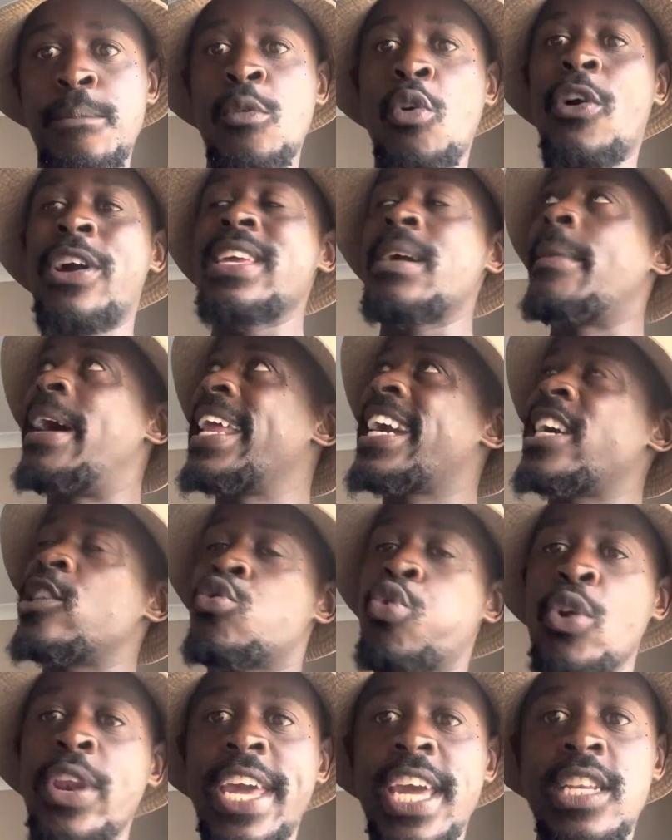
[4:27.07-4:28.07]
When you ballet
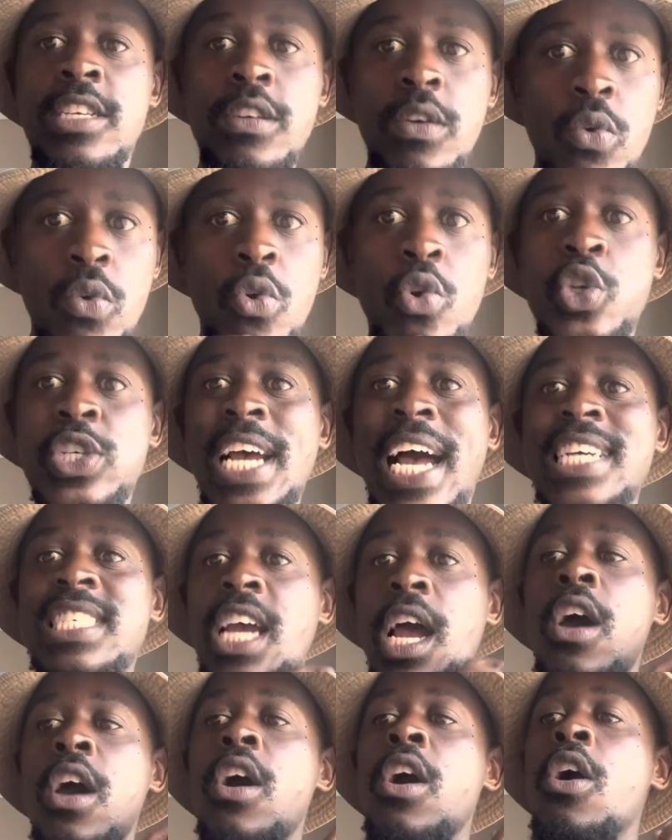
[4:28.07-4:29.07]
too late, Ushasha,